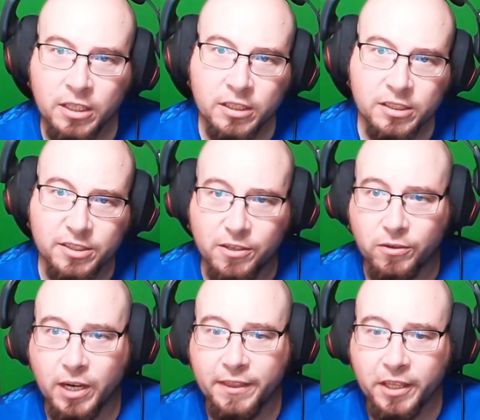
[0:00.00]

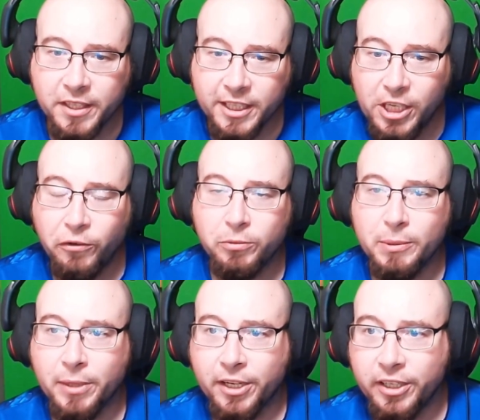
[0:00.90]
So I thought the Kiyo would
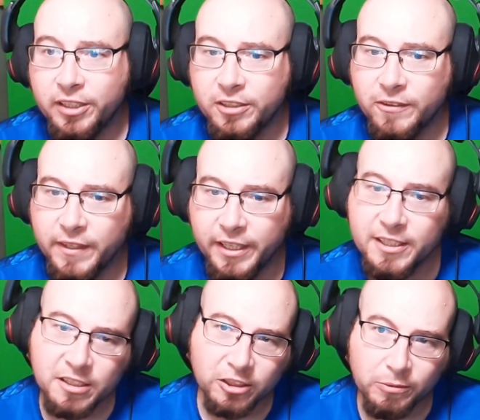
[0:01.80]
be better. It
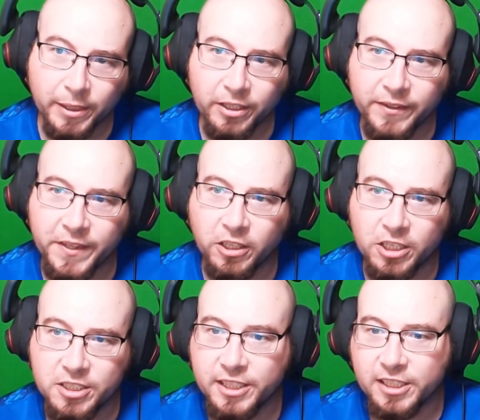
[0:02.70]
is a little better than the
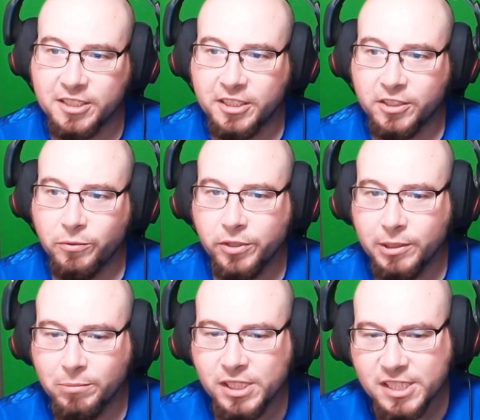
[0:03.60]
Logitech
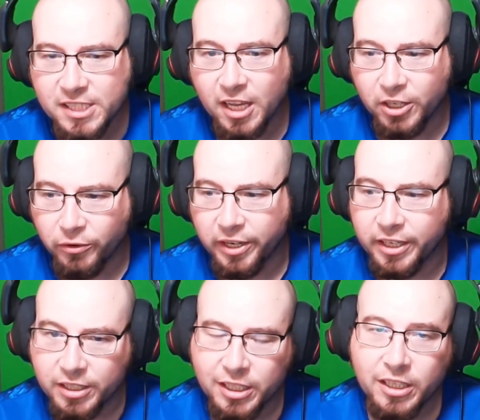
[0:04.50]
C920, but it's not great.
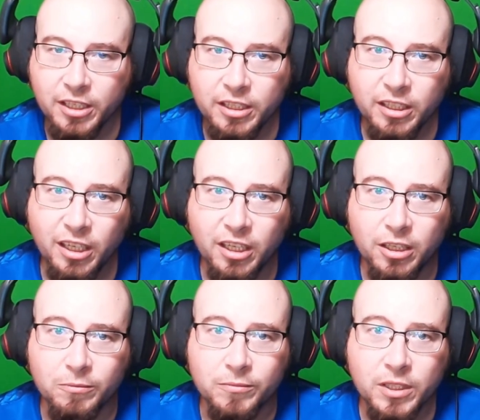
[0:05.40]

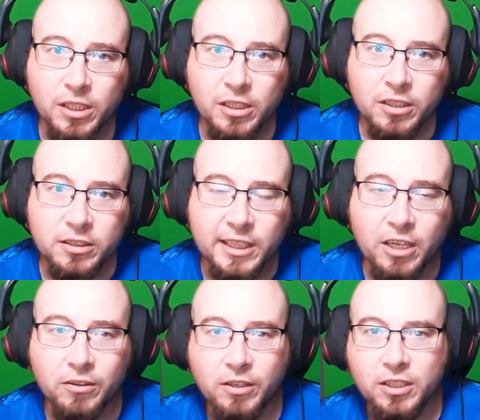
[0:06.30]

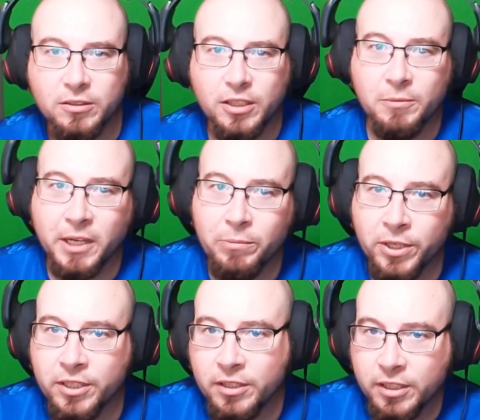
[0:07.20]
Now, in my
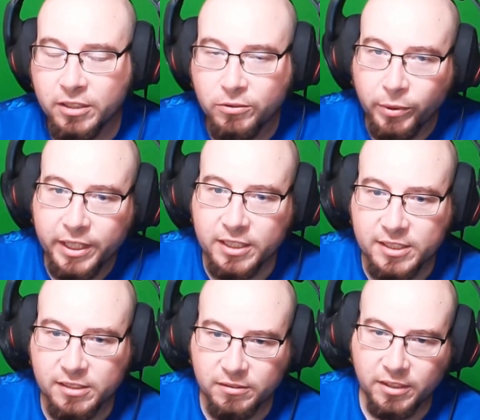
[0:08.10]
opinion, the way the
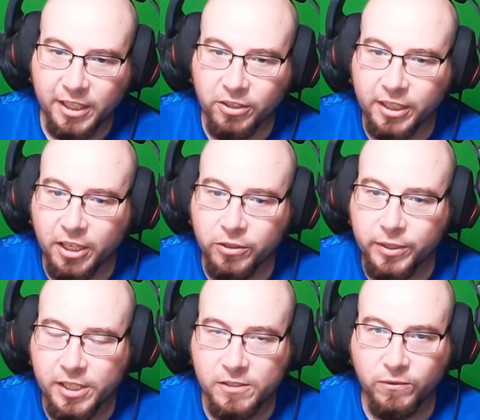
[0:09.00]

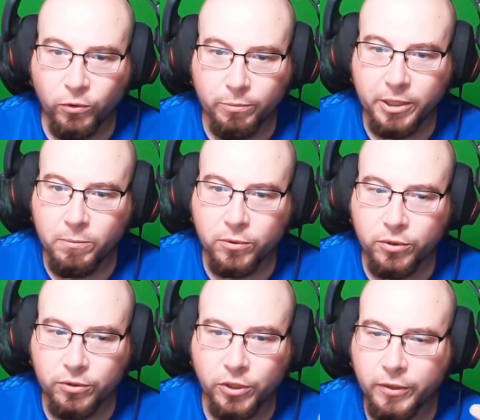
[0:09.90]
Elgato is for people
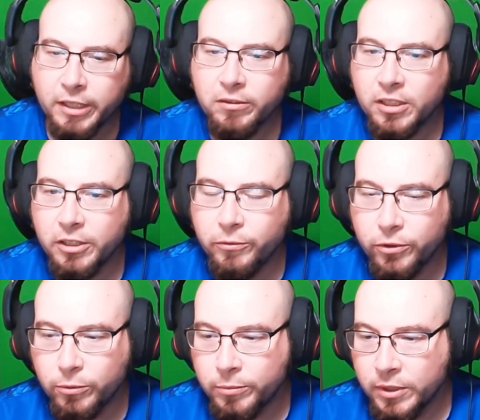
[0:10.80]
who don't have a lot of
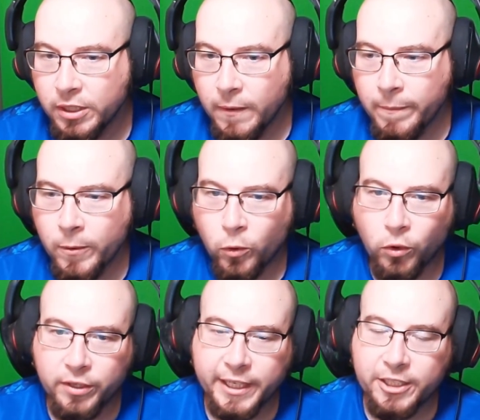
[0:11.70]
room,
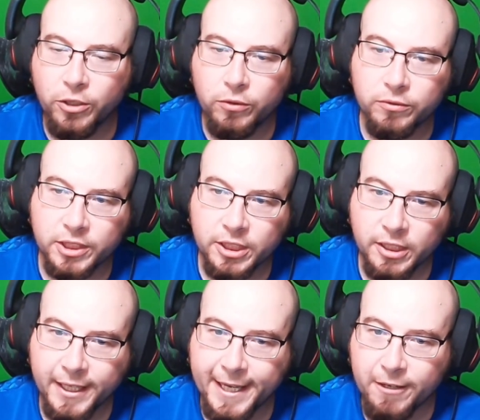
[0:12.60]
or they don't
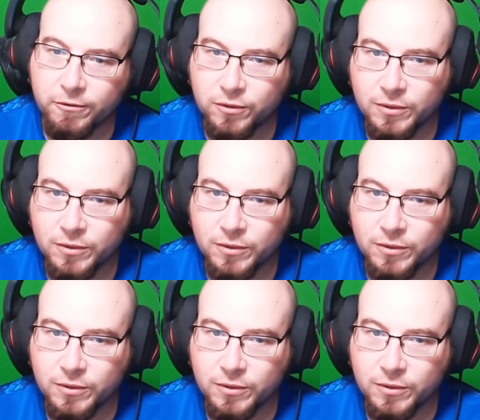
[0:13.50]
have